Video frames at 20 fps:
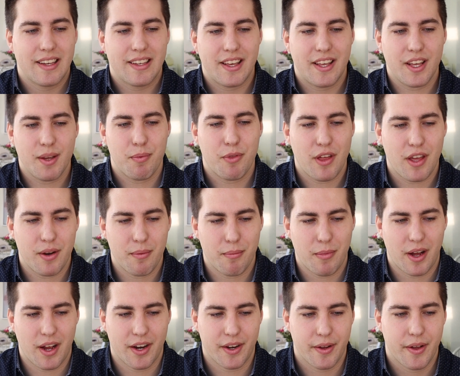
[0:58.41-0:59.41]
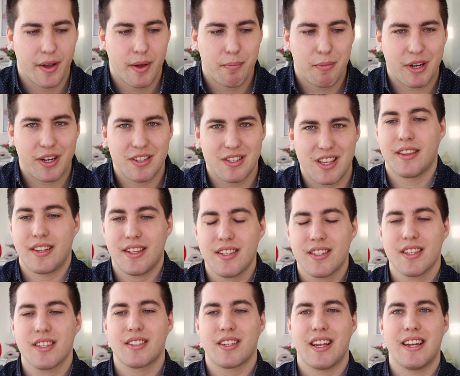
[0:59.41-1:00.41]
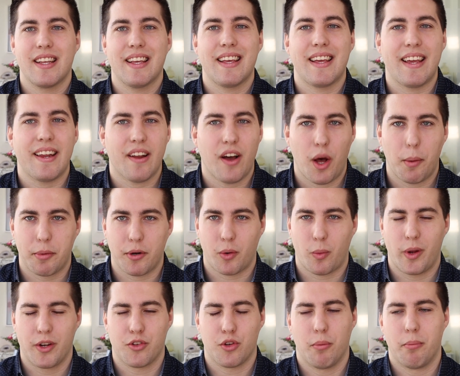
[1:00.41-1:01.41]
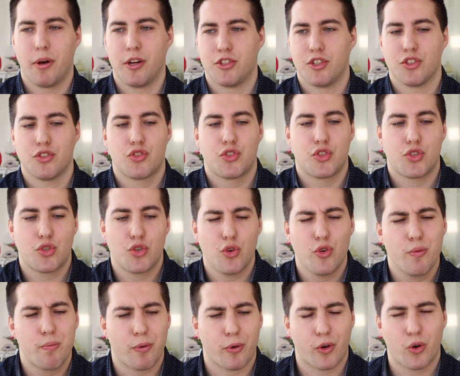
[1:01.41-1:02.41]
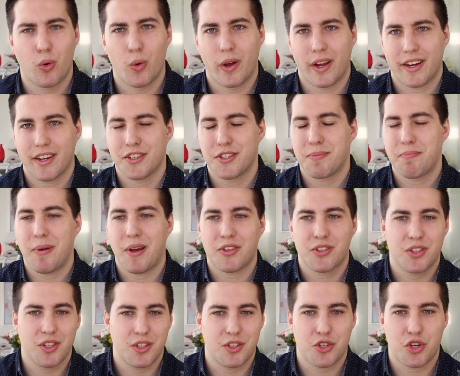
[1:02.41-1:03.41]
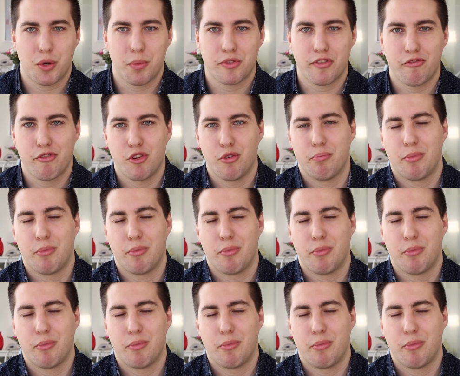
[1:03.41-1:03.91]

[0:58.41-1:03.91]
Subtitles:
Keep that in mind, because these things can eat up your rental budget super quick, especially in terms of new